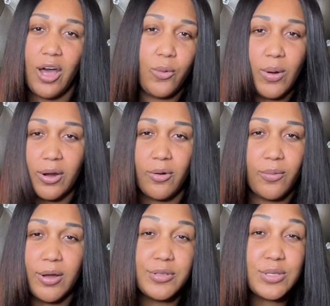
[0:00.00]
a
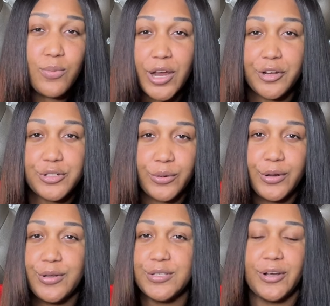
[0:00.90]
quote-unquote swingers
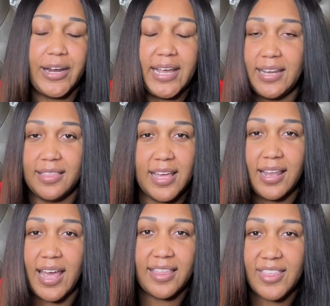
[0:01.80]
cruise or anything
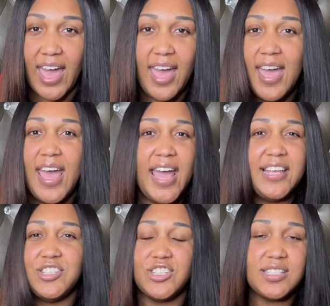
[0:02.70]
like that.
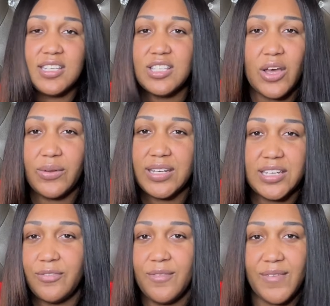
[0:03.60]
It's just a totally
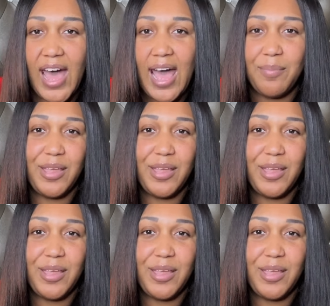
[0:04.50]
different vibe,